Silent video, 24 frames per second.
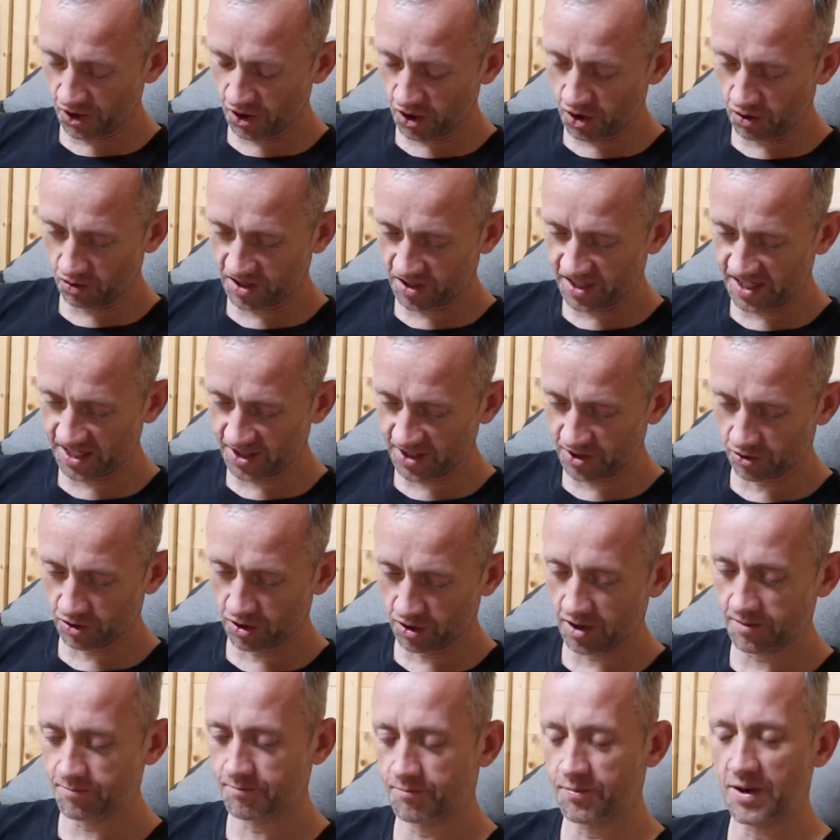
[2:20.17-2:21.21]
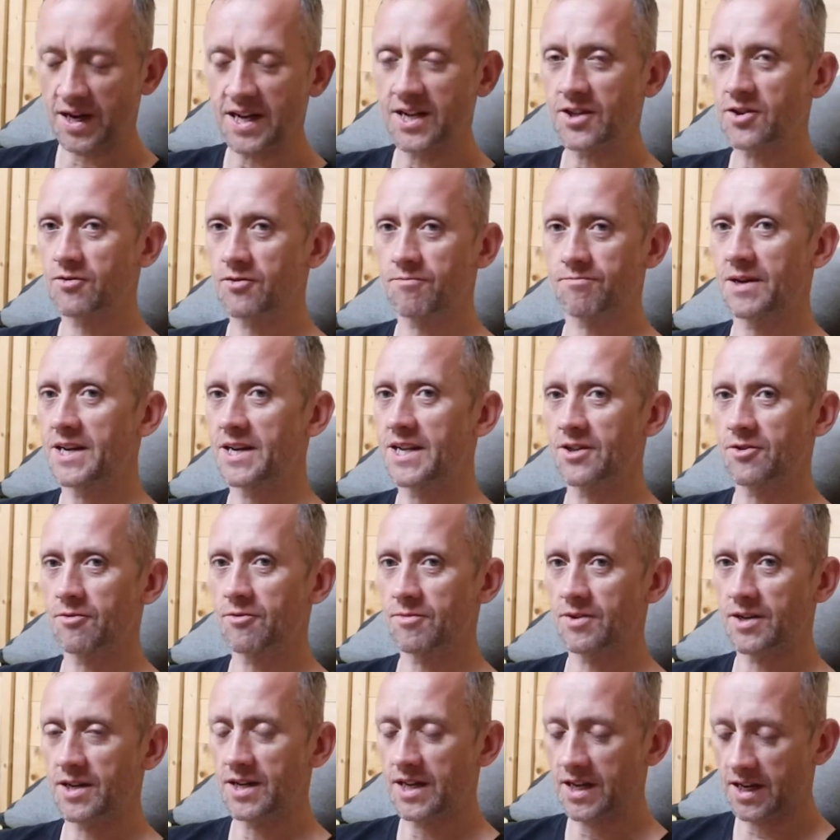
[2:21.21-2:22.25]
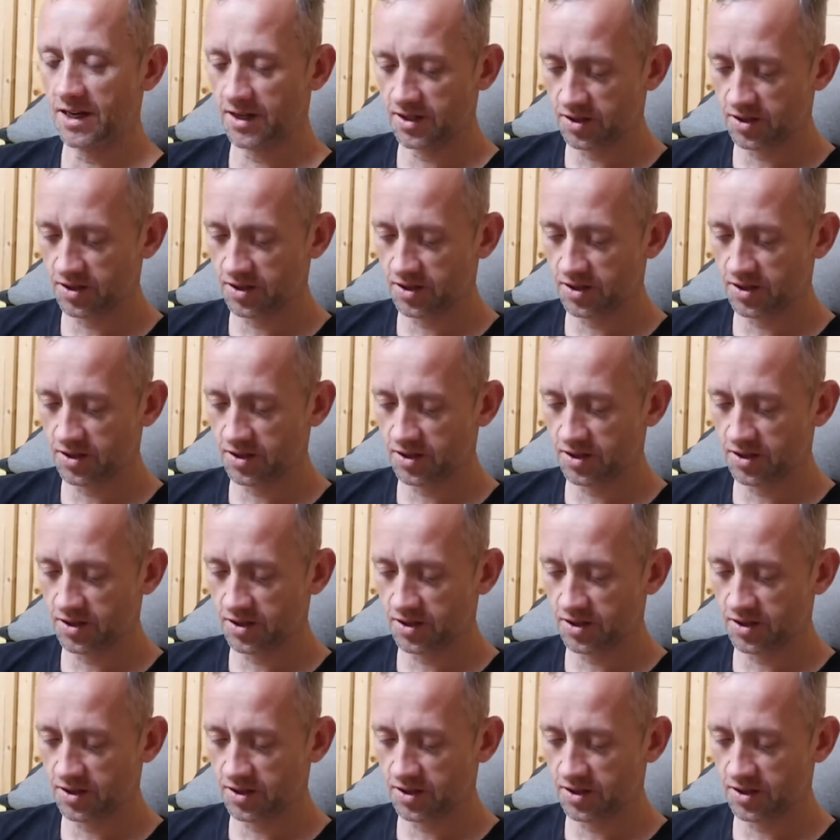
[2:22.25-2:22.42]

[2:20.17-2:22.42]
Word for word: So Scizor, brilliant, brilliant opener here.